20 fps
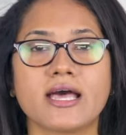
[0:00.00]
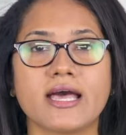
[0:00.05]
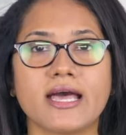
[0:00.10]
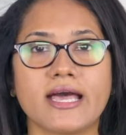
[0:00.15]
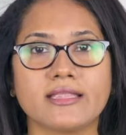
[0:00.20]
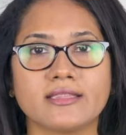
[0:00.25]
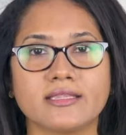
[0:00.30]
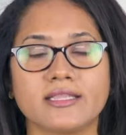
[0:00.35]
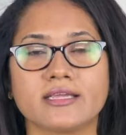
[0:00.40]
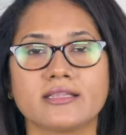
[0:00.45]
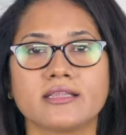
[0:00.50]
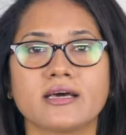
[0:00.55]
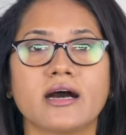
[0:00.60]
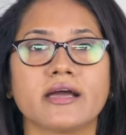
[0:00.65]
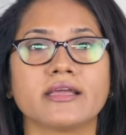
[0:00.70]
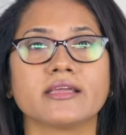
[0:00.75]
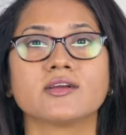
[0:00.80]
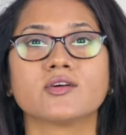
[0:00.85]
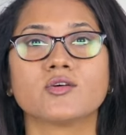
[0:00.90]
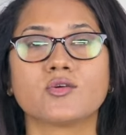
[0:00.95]
and then
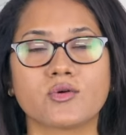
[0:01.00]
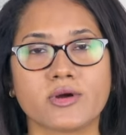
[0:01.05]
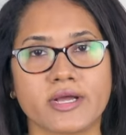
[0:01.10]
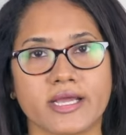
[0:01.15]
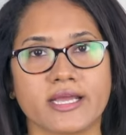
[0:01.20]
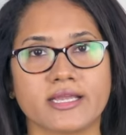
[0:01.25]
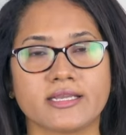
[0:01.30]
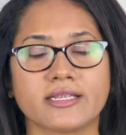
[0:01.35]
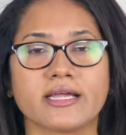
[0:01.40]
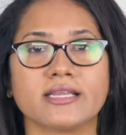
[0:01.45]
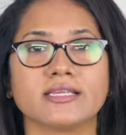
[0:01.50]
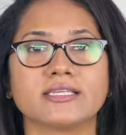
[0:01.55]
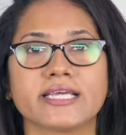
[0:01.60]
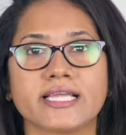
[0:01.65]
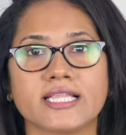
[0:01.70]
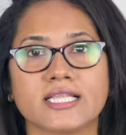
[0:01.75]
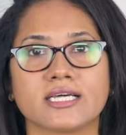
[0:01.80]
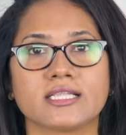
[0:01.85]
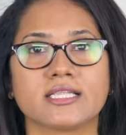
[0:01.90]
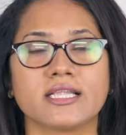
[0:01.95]
I go ahead and
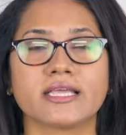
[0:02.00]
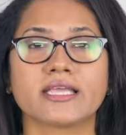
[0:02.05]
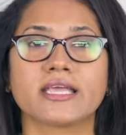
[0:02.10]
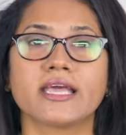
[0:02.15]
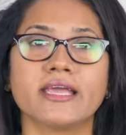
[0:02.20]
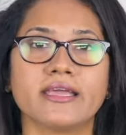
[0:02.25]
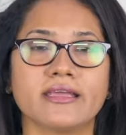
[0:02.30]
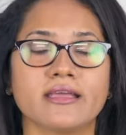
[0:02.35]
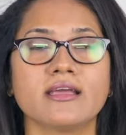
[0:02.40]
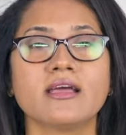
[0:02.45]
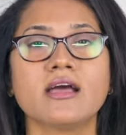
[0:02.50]
tell her like, hey,